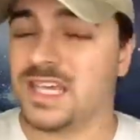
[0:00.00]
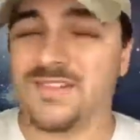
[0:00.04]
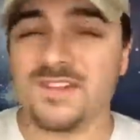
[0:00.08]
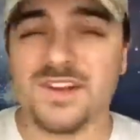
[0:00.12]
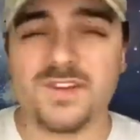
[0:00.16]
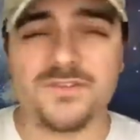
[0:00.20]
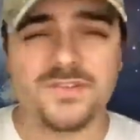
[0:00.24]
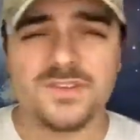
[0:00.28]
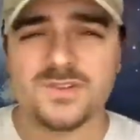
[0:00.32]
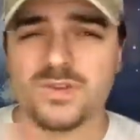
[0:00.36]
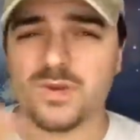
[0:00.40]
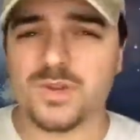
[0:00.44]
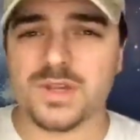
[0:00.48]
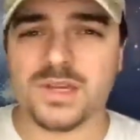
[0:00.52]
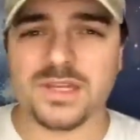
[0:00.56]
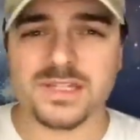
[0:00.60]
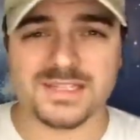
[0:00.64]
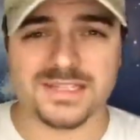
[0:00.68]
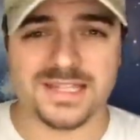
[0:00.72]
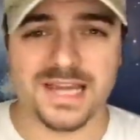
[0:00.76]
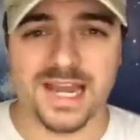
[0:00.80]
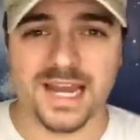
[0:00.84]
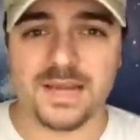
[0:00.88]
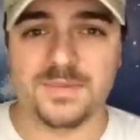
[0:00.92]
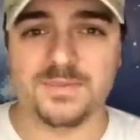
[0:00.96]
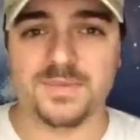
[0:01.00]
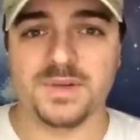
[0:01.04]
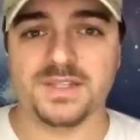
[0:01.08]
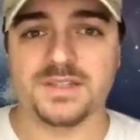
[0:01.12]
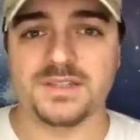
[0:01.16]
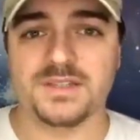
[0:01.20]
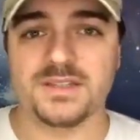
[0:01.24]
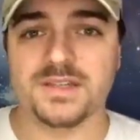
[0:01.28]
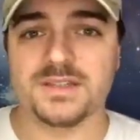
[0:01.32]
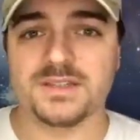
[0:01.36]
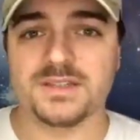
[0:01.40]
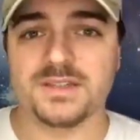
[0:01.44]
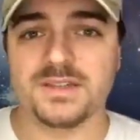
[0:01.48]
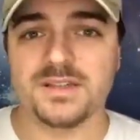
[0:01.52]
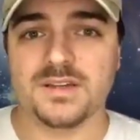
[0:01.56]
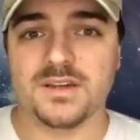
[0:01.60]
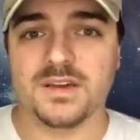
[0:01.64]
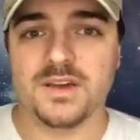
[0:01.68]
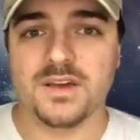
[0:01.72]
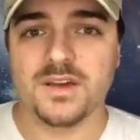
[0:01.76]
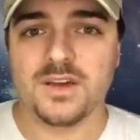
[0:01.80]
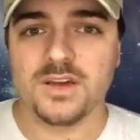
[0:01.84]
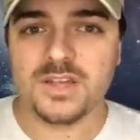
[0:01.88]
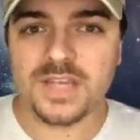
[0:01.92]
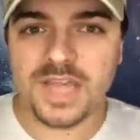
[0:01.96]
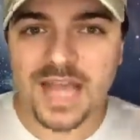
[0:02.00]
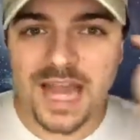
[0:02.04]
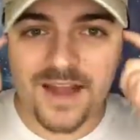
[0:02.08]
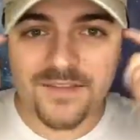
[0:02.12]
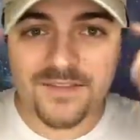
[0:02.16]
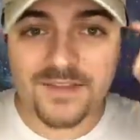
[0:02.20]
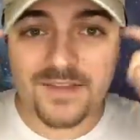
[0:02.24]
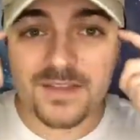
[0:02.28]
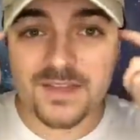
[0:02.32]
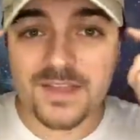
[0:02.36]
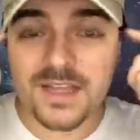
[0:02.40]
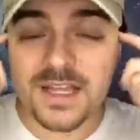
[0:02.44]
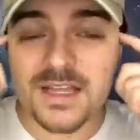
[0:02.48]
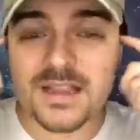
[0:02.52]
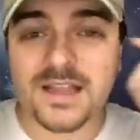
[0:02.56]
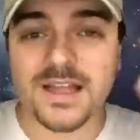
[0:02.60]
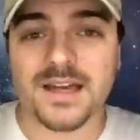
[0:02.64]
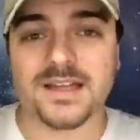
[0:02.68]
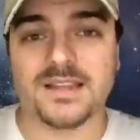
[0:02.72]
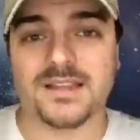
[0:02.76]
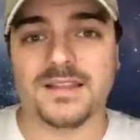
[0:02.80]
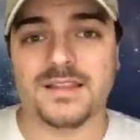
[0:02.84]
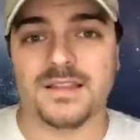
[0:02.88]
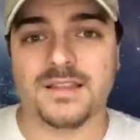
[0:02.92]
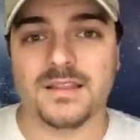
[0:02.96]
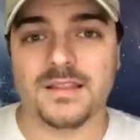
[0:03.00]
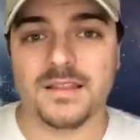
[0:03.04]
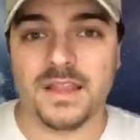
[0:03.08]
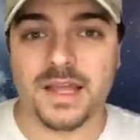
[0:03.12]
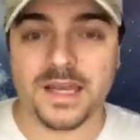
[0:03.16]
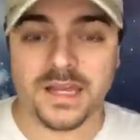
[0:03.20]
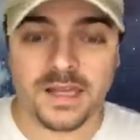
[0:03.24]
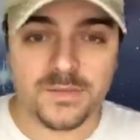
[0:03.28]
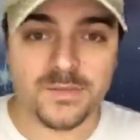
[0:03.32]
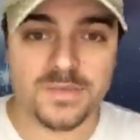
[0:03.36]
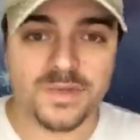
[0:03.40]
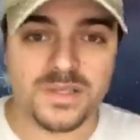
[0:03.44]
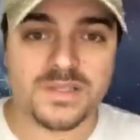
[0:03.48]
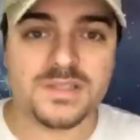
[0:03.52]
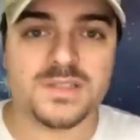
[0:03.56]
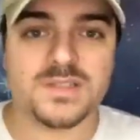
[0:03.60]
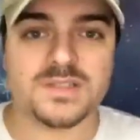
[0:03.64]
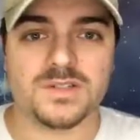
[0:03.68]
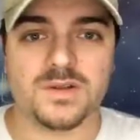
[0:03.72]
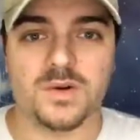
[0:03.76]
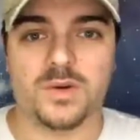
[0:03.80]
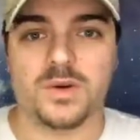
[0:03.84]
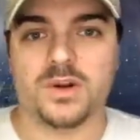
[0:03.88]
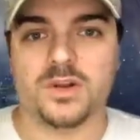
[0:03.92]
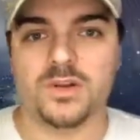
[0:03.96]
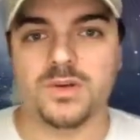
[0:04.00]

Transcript: Even if it's only a side business, you have to think like a business owner.